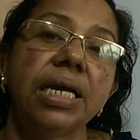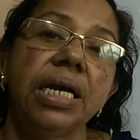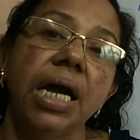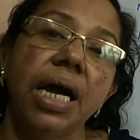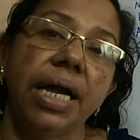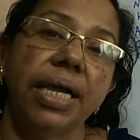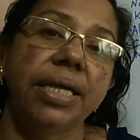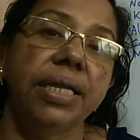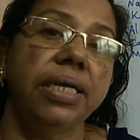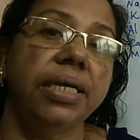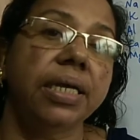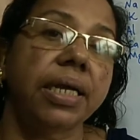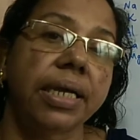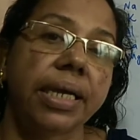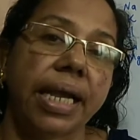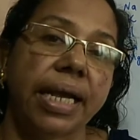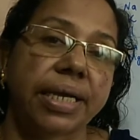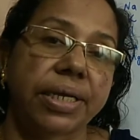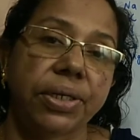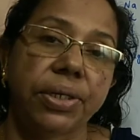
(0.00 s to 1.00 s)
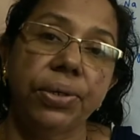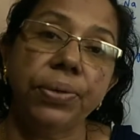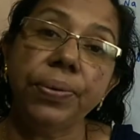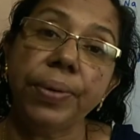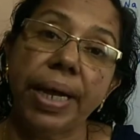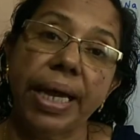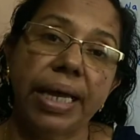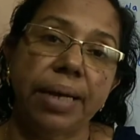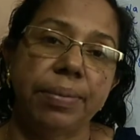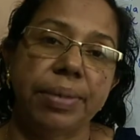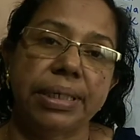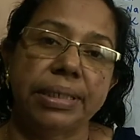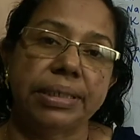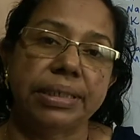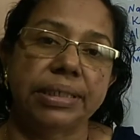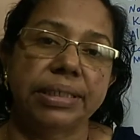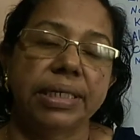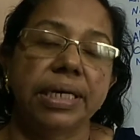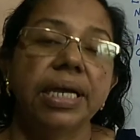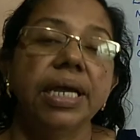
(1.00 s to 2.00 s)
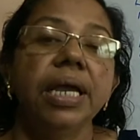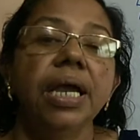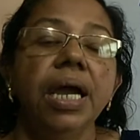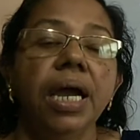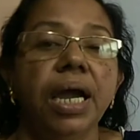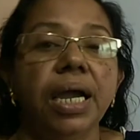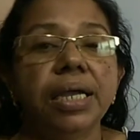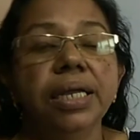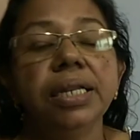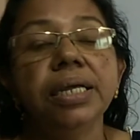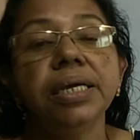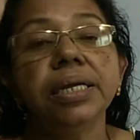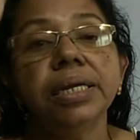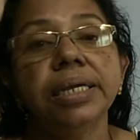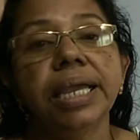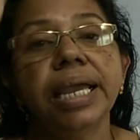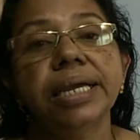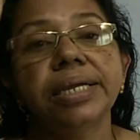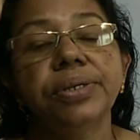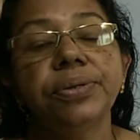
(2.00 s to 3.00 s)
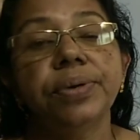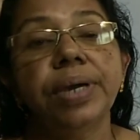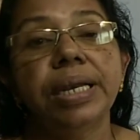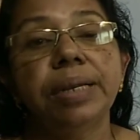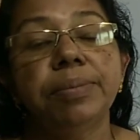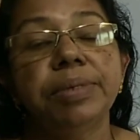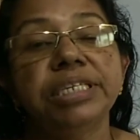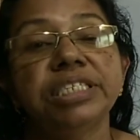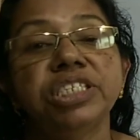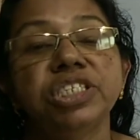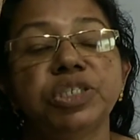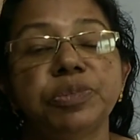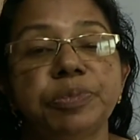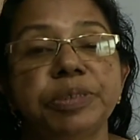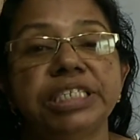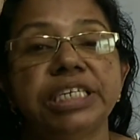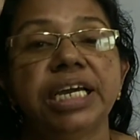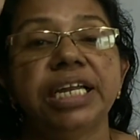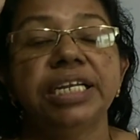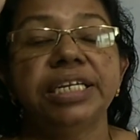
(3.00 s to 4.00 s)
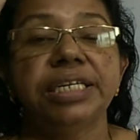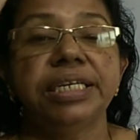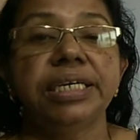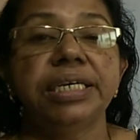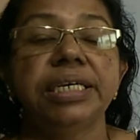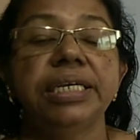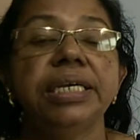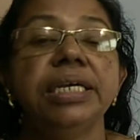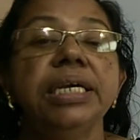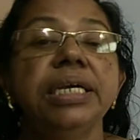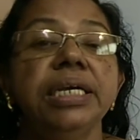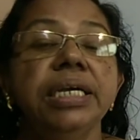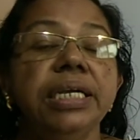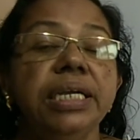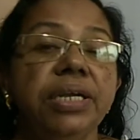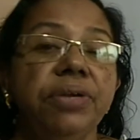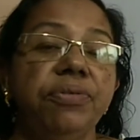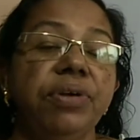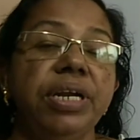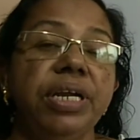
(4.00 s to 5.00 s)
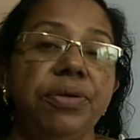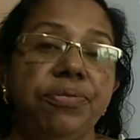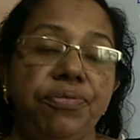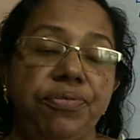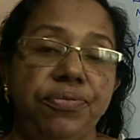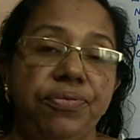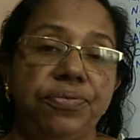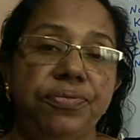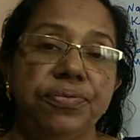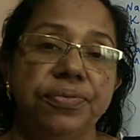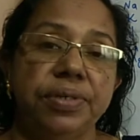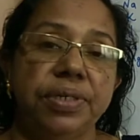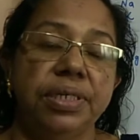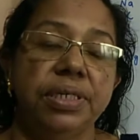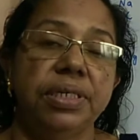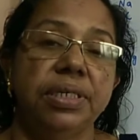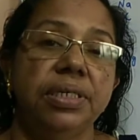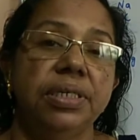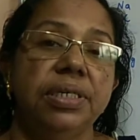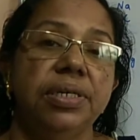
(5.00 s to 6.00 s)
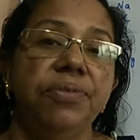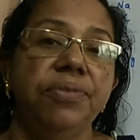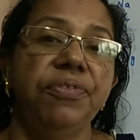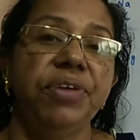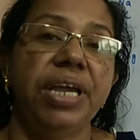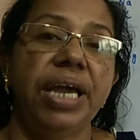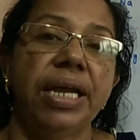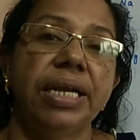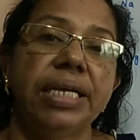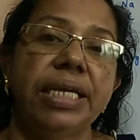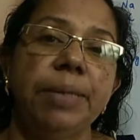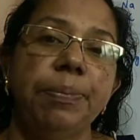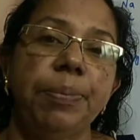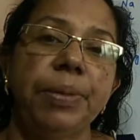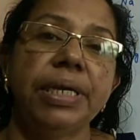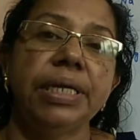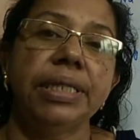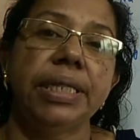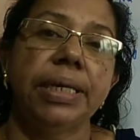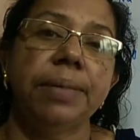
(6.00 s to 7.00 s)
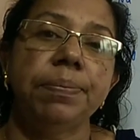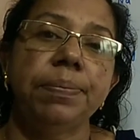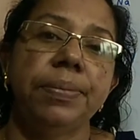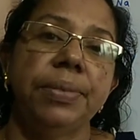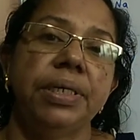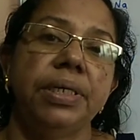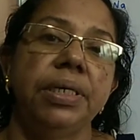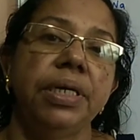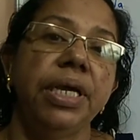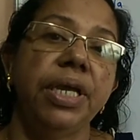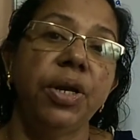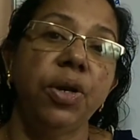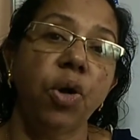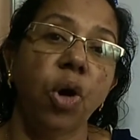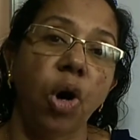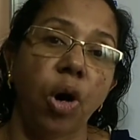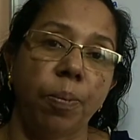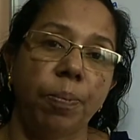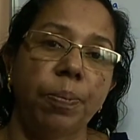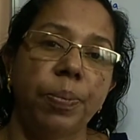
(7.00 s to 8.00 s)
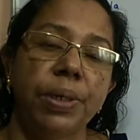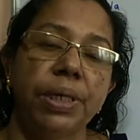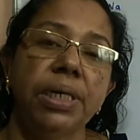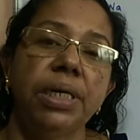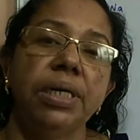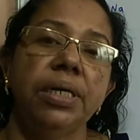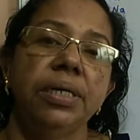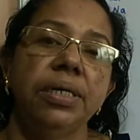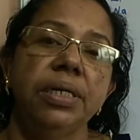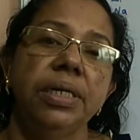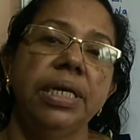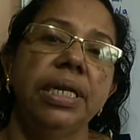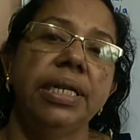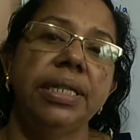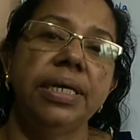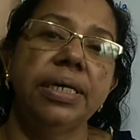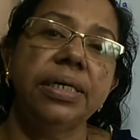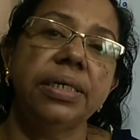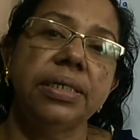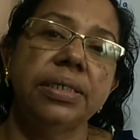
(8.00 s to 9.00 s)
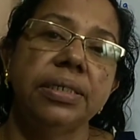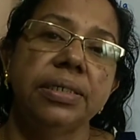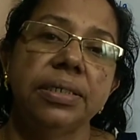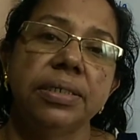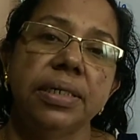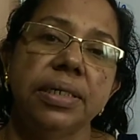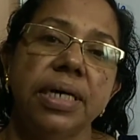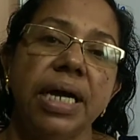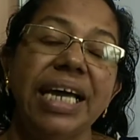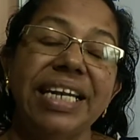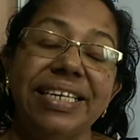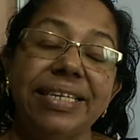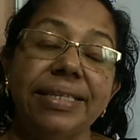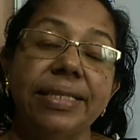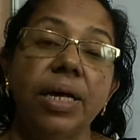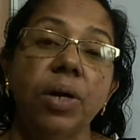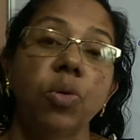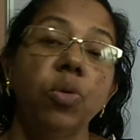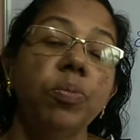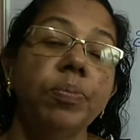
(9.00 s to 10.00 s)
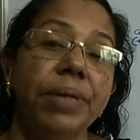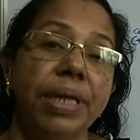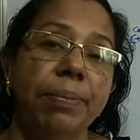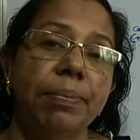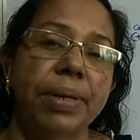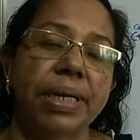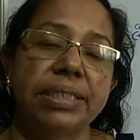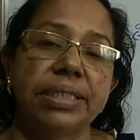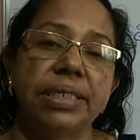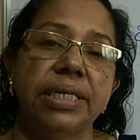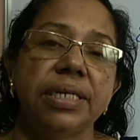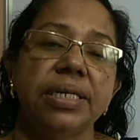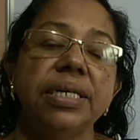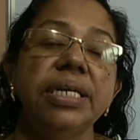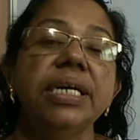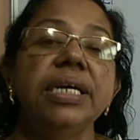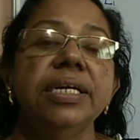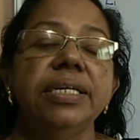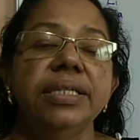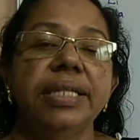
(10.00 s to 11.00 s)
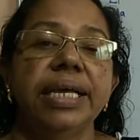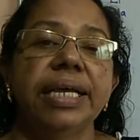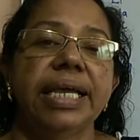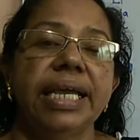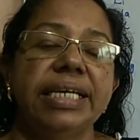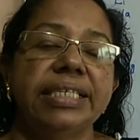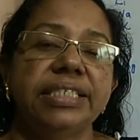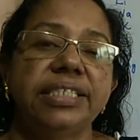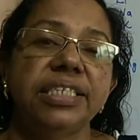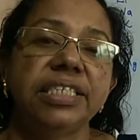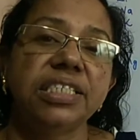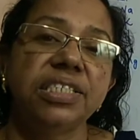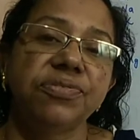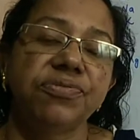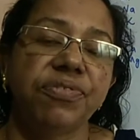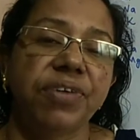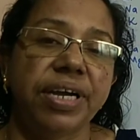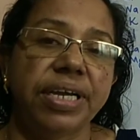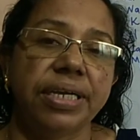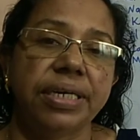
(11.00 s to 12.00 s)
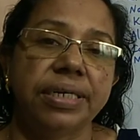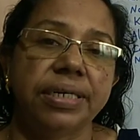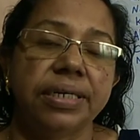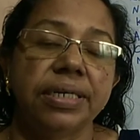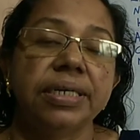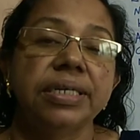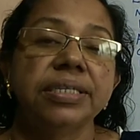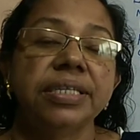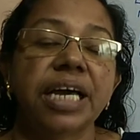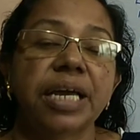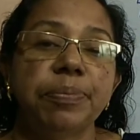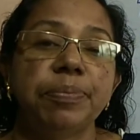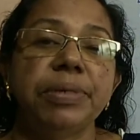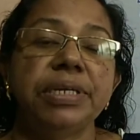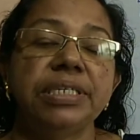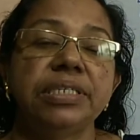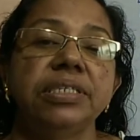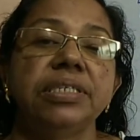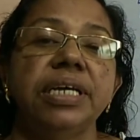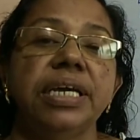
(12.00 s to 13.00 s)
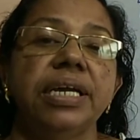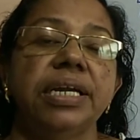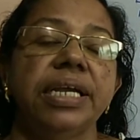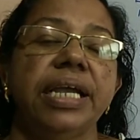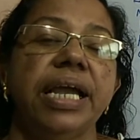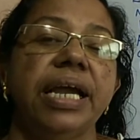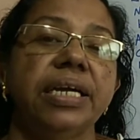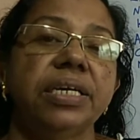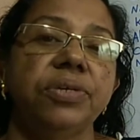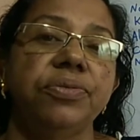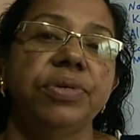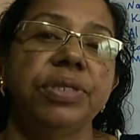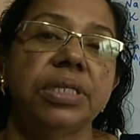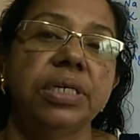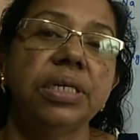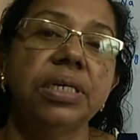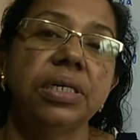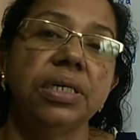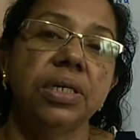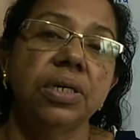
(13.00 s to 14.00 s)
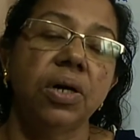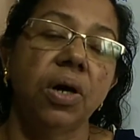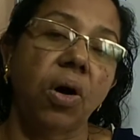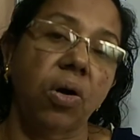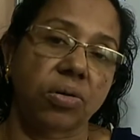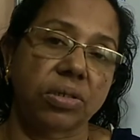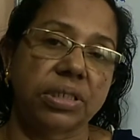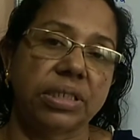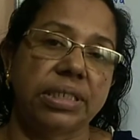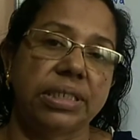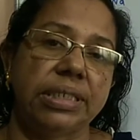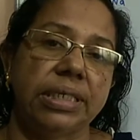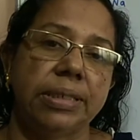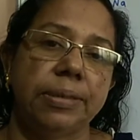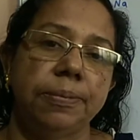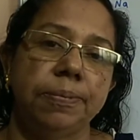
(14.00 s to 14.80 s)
highly reactive elements. Highly reactive elements speciality, even if we are keeping them in open at the room temperature, they catches fire. That means they react with the oxygen.